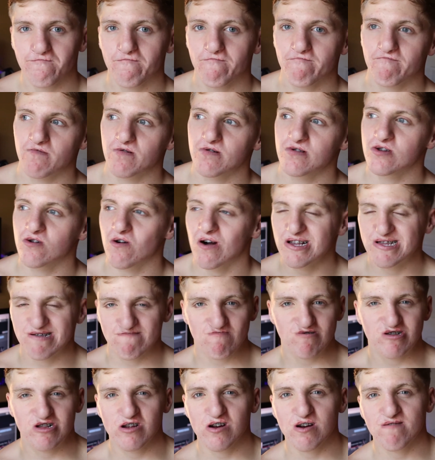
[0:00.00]
but I
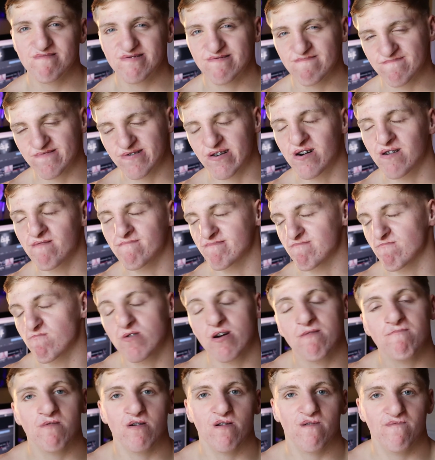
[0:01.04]
switch it up sometimes,
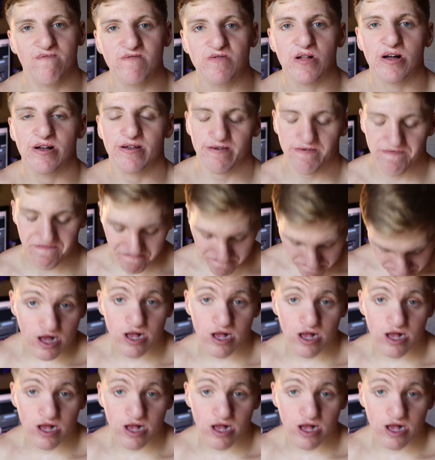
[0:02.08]
whenever I feel like it.